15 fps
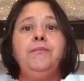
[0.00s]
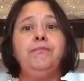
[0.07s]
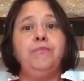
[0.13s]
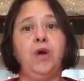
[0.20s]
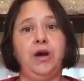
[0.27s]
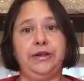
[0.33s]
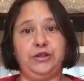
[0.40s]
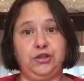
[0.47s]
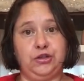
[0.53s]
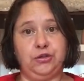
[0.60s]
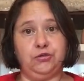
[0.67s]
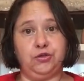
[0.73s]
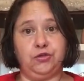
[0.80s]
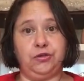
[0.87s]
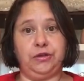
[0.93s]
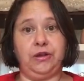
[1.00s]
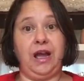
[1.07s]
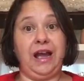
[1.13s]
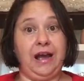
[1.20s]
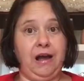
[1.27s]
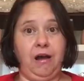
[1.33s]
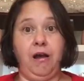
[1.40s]
my children
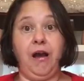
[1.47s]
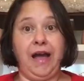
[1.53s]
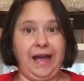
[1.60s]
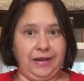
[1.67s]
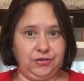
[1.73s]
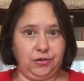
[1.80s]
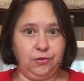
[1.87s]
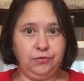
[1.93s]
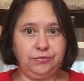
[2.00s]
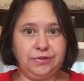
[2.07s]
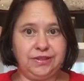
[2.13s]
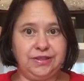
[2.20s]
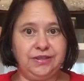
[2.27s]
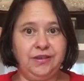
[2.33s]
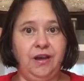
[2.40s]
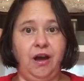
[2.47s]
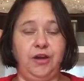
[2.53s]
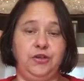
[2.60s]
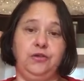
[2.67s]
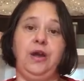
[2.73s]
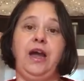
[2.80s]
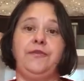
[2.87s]
are adults. I
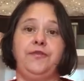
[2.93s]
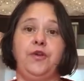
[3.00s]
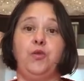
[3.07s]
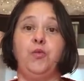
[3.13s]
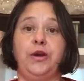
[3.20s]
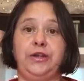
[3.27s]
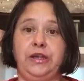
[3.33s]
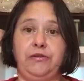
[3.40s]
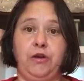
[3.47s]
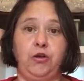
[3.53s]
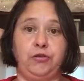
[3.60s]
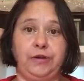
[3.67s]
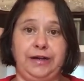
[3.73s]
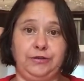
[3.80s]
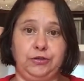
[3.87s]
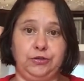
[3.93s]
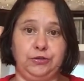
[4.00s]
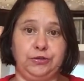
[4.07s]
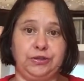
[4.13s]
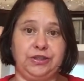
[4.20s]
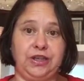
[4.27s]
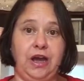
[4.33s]
do have a 1-year-old
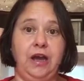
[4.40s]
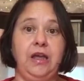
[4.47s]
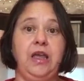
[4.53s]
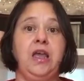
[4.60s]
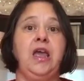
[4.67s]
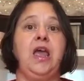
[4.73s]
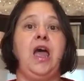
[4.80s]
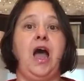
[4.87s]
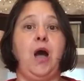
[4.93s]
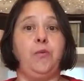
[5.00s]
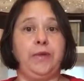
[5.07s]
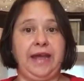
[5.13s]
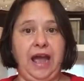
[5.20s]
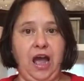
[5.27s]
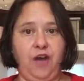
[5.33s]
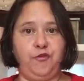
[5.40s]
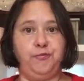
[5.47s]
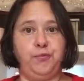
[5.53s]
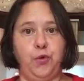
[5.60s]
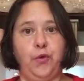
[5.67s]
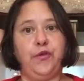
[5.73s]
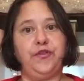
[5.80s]
granddaughter and we have
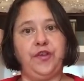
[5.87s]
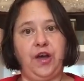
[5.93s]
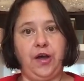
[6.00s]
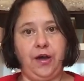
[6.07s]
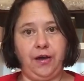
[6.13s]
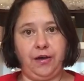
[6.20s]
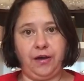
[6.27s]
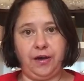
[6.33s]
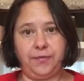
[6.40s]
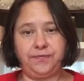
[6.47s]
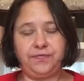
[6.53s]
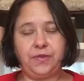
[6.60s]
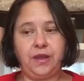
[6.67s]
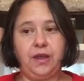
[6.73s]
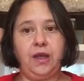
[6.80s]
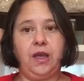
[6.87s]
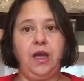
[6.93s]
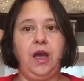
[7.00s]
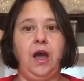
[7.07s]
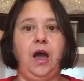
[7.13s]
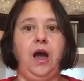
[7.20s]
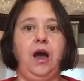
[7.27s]
bought for her.
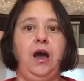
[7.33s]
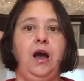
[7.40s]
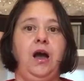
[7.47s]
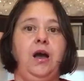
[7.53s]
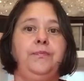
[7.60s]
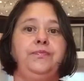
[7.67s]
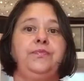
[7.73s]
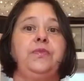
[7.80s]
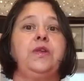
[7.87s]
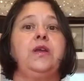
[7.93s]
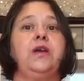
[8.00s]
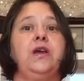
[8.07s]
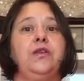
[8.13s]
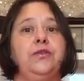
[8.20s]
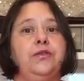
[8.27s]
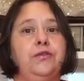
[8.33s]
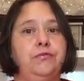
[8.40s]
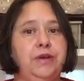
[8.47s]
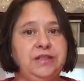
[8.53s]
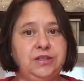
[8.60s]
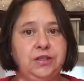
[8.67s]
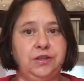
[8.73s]
The
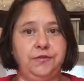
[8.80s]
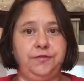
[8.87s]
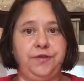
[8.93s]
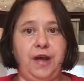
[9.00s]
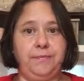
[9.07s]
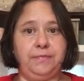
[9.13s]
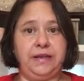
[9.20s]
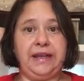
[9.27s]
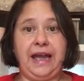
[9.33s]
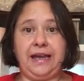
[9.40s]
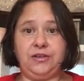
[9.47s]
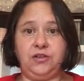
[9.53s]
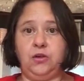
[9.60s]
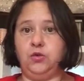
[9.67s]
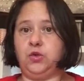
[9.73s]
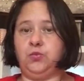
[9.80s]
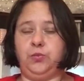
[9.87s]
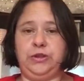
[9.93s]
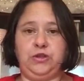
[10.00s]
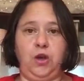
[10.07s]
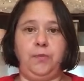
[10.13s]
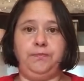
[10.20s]
rest of the family, adults,
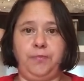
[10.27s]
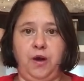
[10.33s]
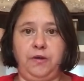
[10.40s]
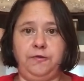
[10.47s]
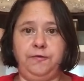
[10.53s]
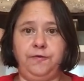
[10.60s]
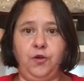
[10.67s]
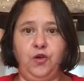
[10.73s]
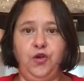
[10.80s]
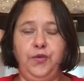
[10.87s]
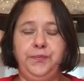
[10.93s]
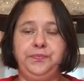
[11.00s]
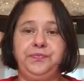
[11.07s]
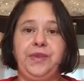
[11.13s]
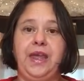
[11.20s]
we don't buy for,